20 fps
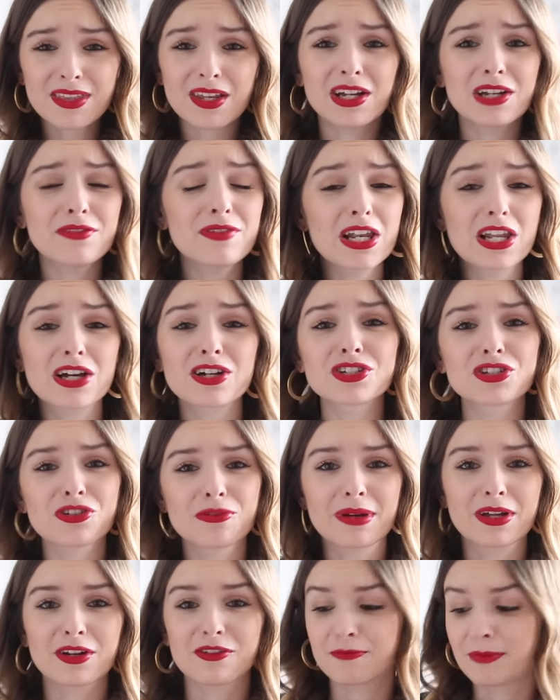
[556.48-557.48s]
kind of a larger
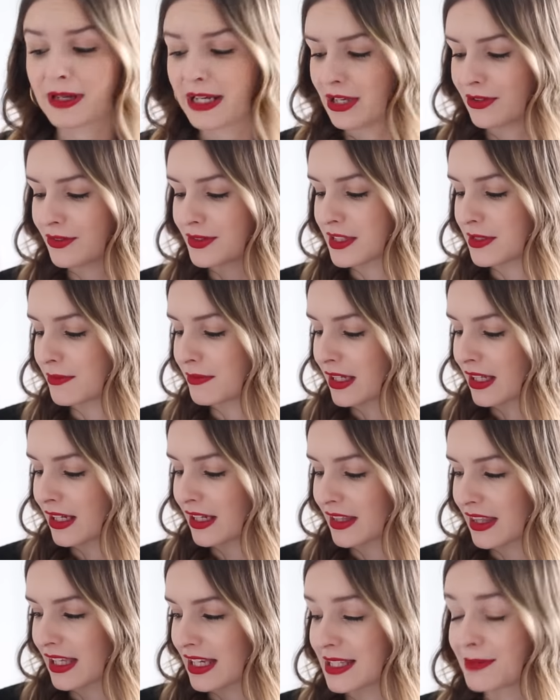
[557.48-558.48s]
amount of money on something
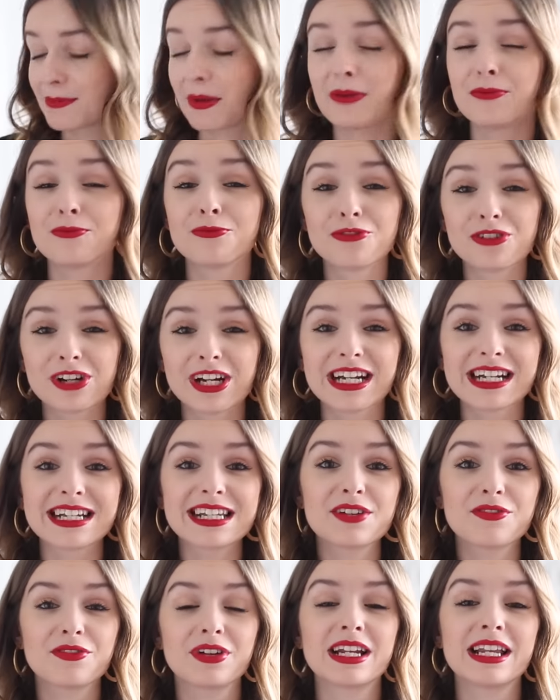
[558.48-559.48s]
like this, but I'm
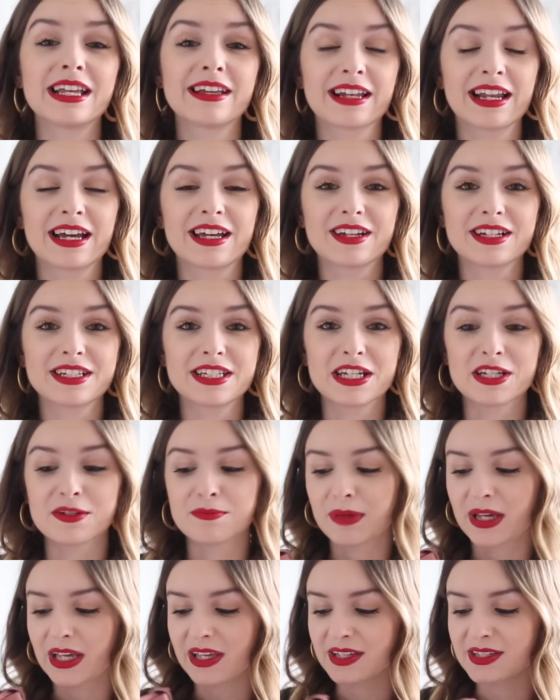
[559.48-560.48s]
really, really glad I
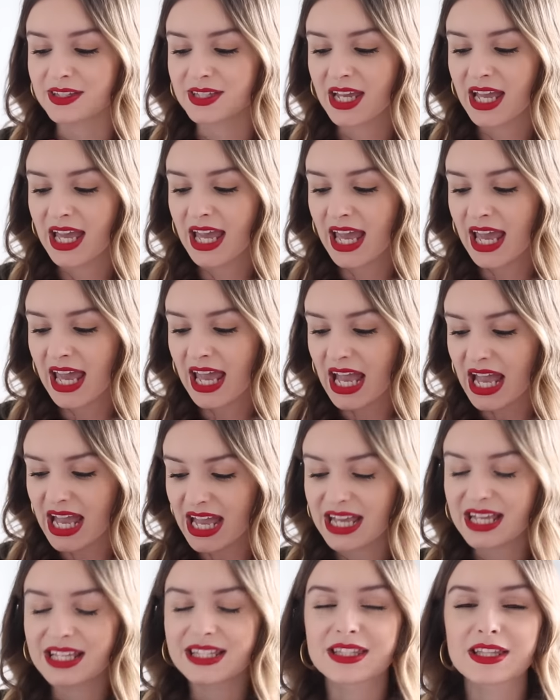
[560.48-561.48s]
did, because
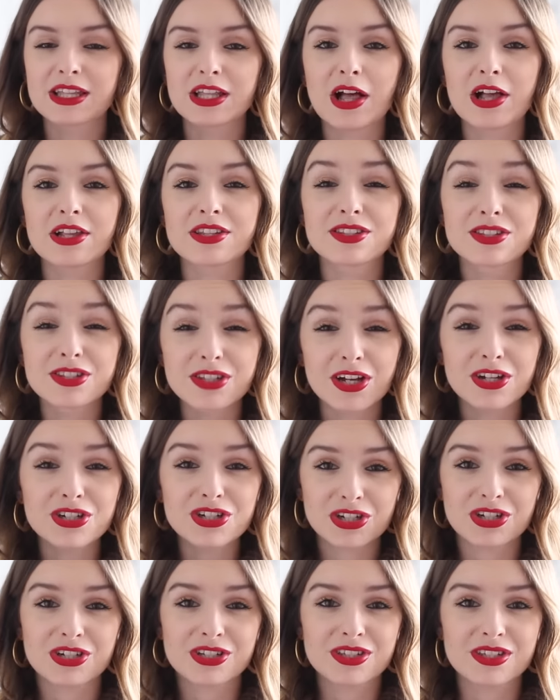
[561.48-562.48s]
it is
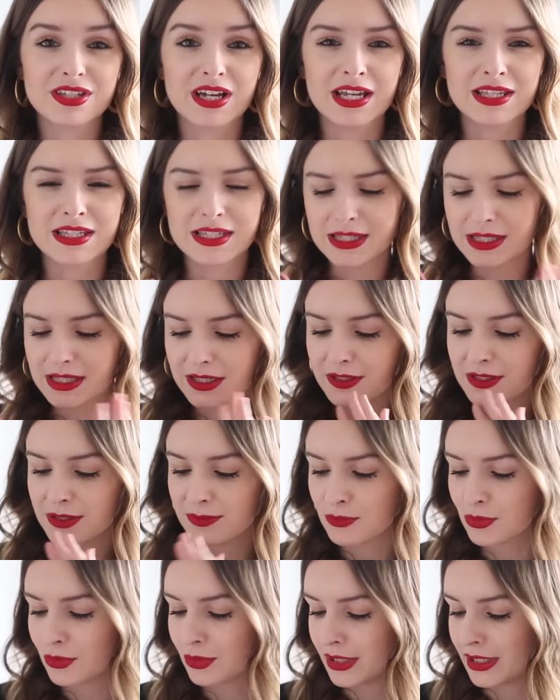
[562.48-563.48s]
such a good size. This is a
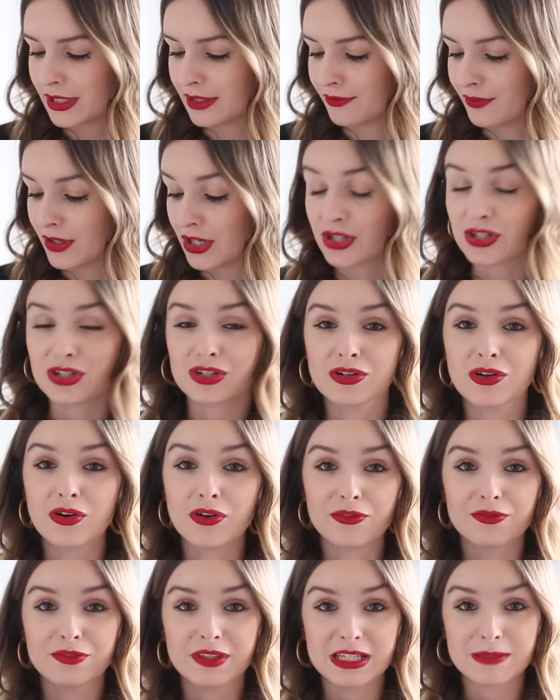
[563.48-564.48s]
smaller version
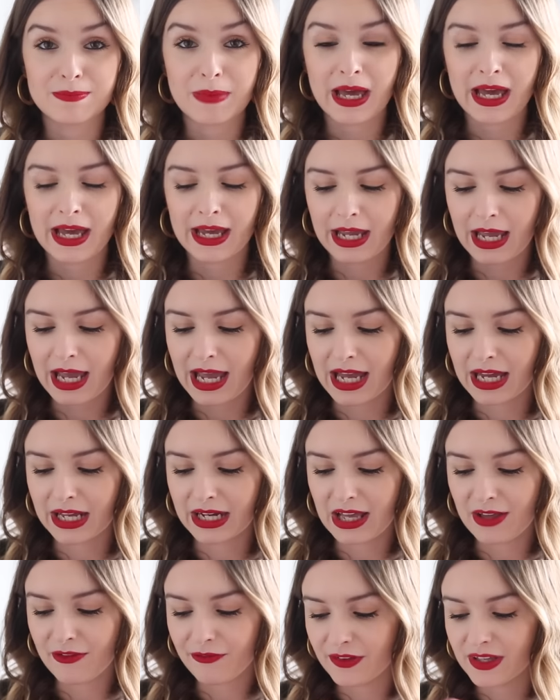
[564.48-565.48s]
of this bag,
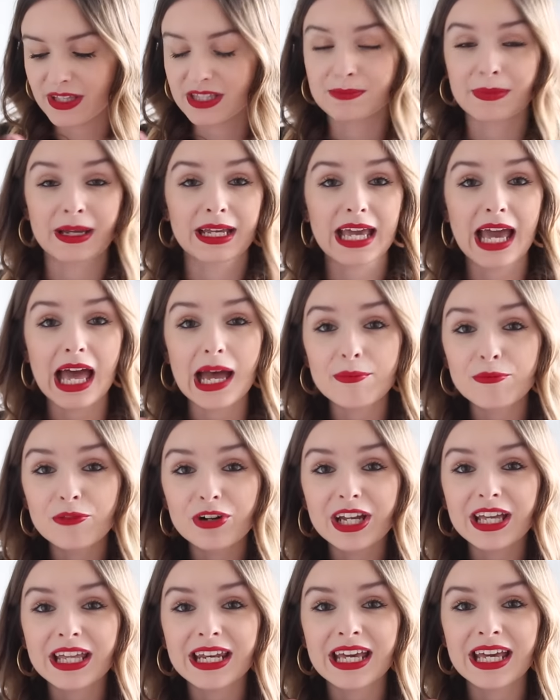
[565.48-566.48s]
and it fits my
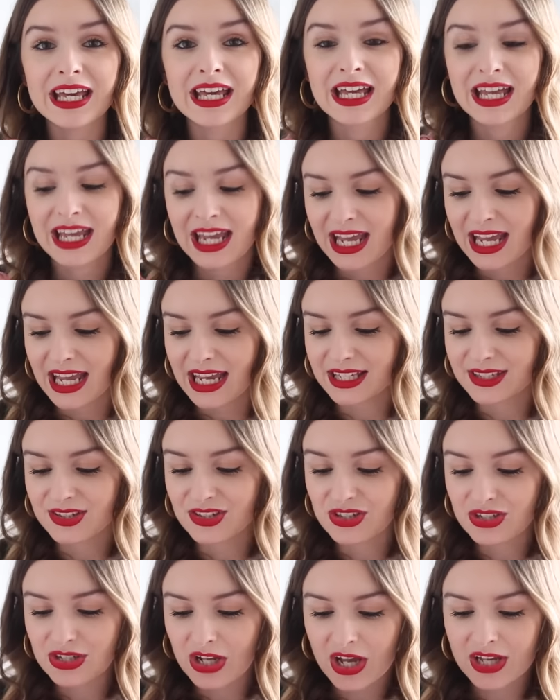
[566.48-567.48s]
camera in it. It's
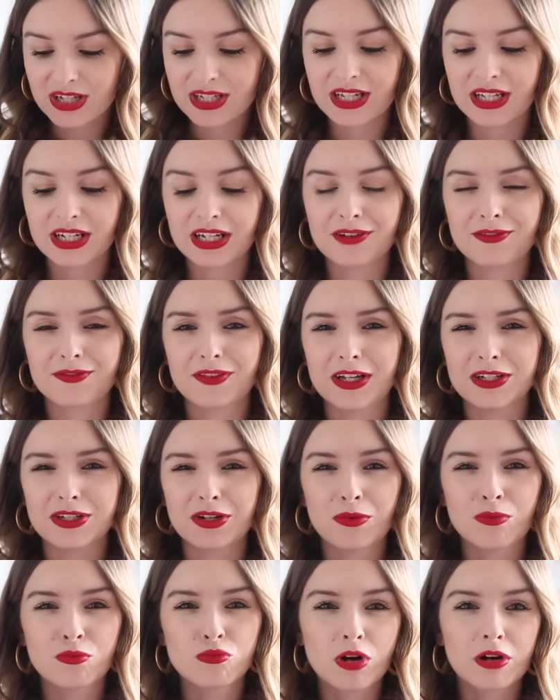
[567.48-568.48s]
sturdy enough that I
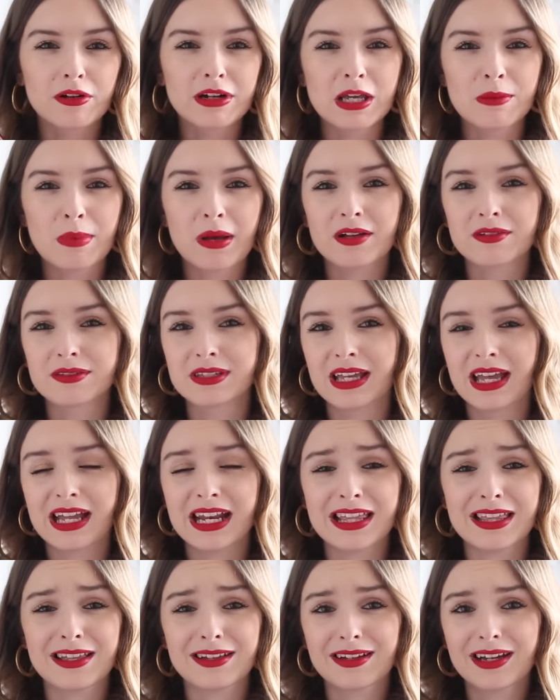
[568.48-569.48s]
don't worry about
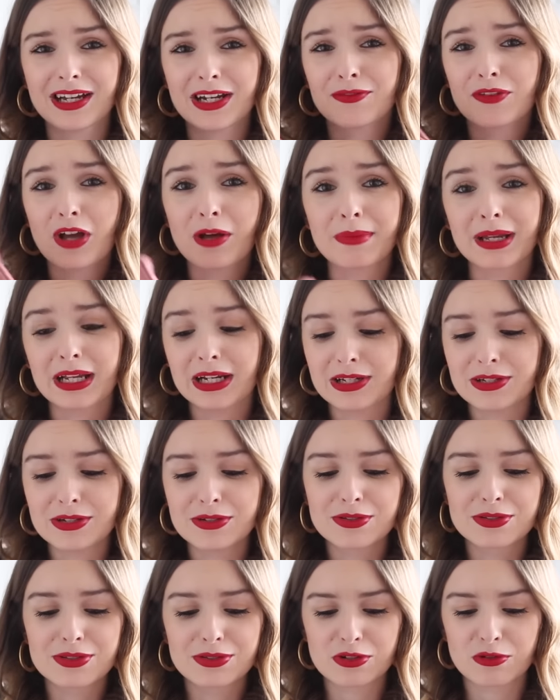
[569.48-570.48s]
any kind of coming
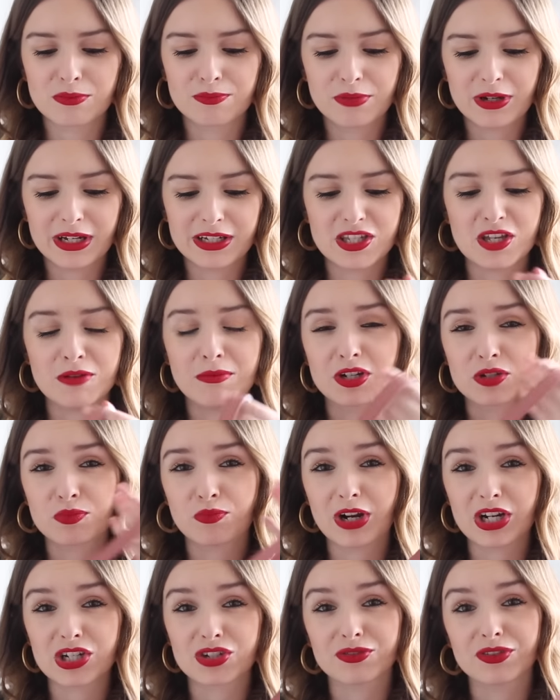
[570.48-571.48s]
loose or putting too much
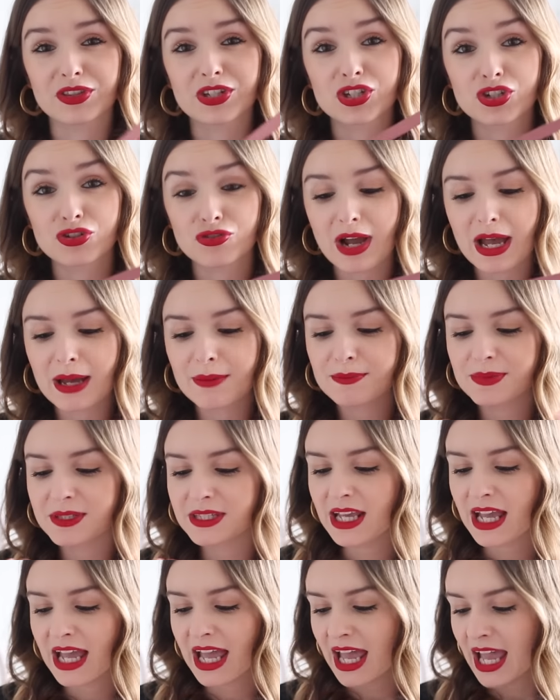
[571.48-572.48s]
pressure on the
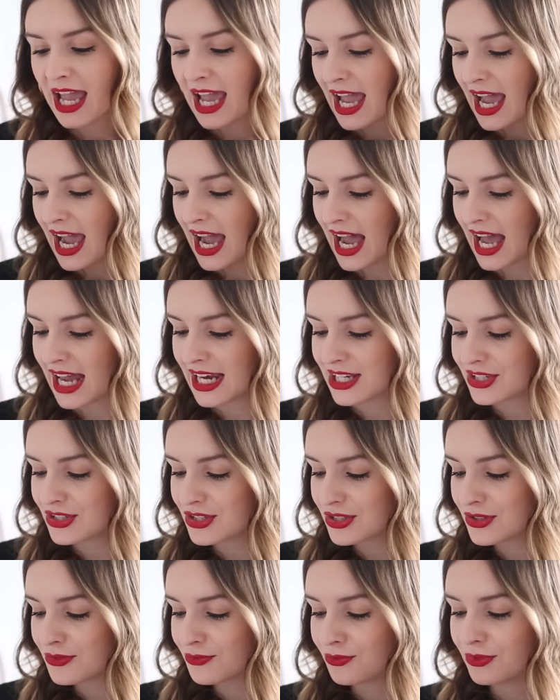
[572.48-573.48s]
straps. And it's
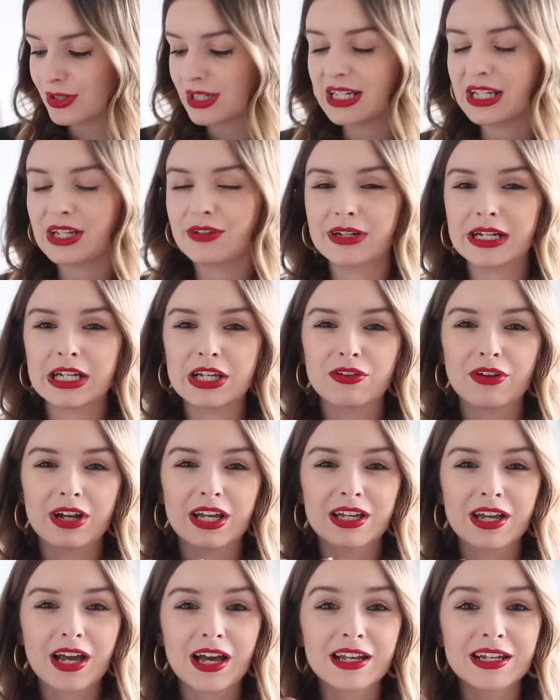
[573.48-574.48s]
just a really, really
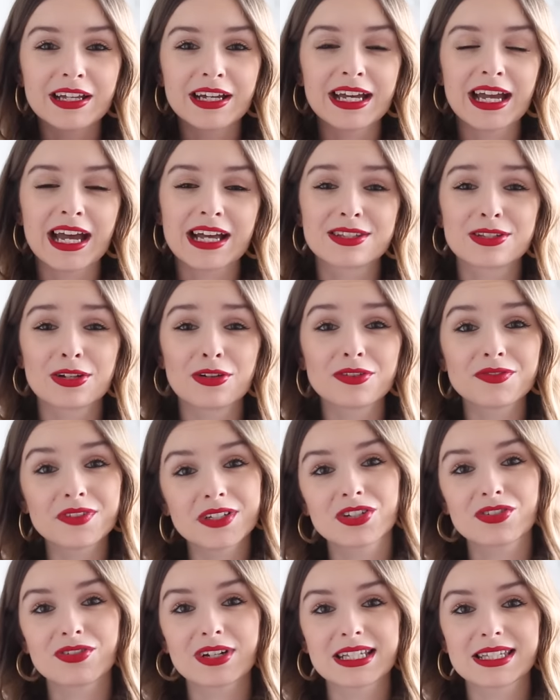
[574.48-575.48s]
great colour. It adds a lot of
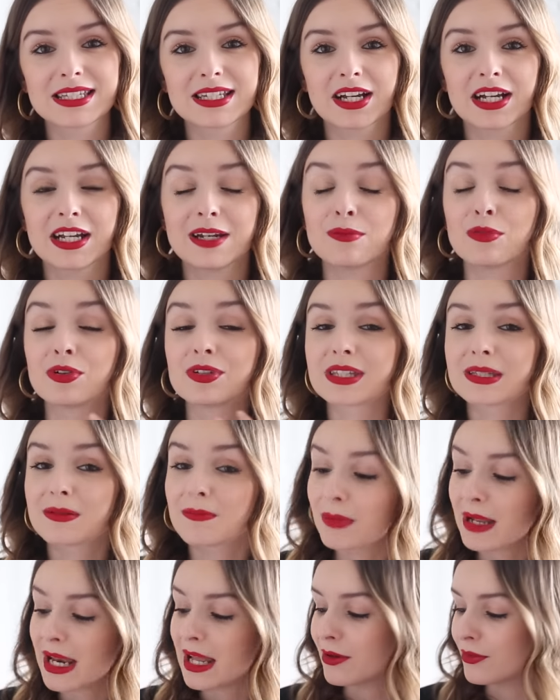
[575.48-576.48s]
interest to kind of more
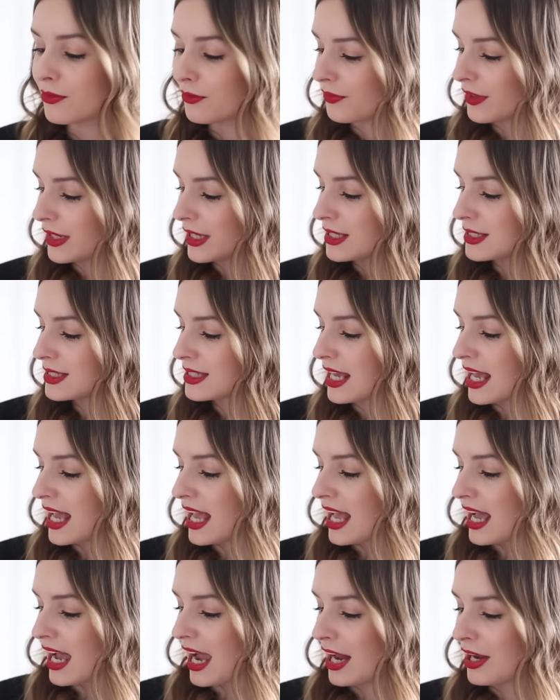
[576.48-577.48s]
simple outfits.
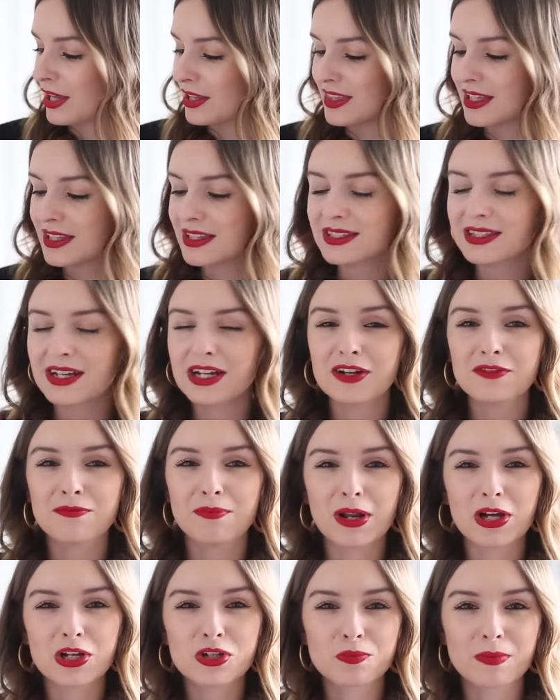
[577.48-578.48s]
And I think this kind of
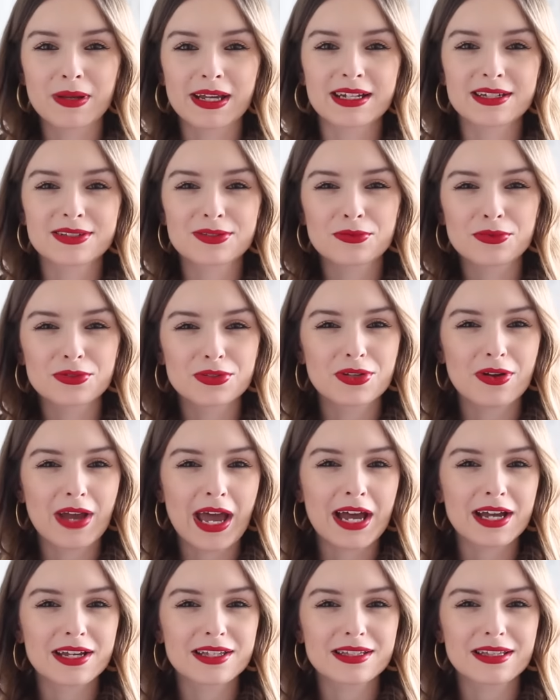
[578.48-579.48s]
blush pinks also
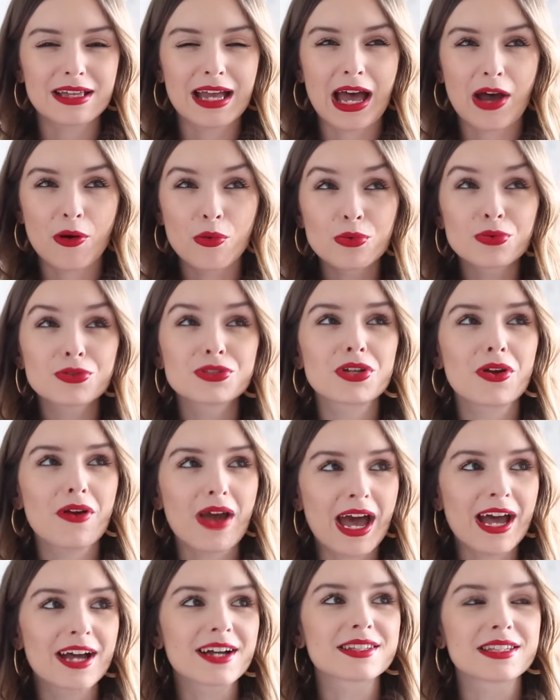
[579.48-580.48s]

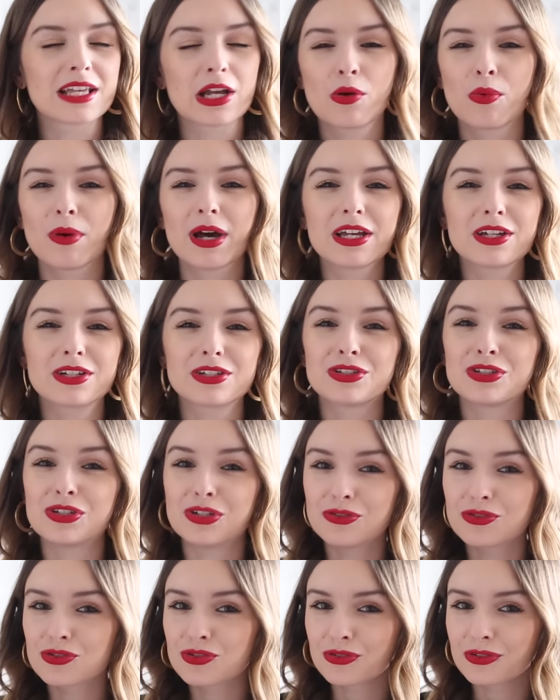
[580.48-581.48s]
acts like quite a good
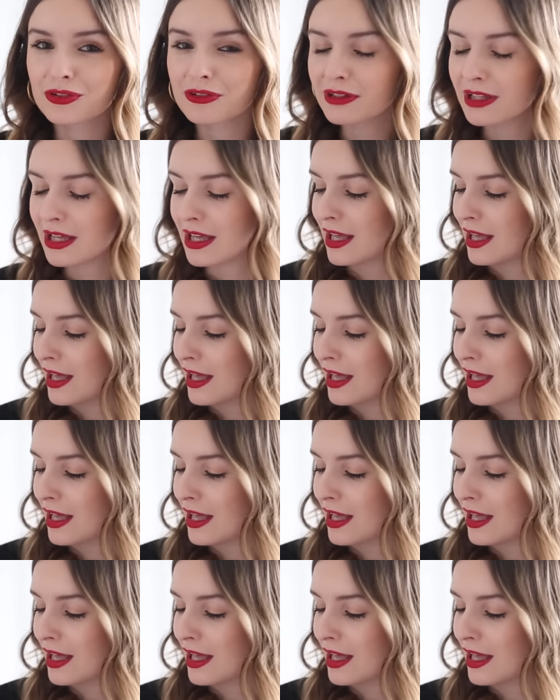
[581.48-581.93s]
neutral.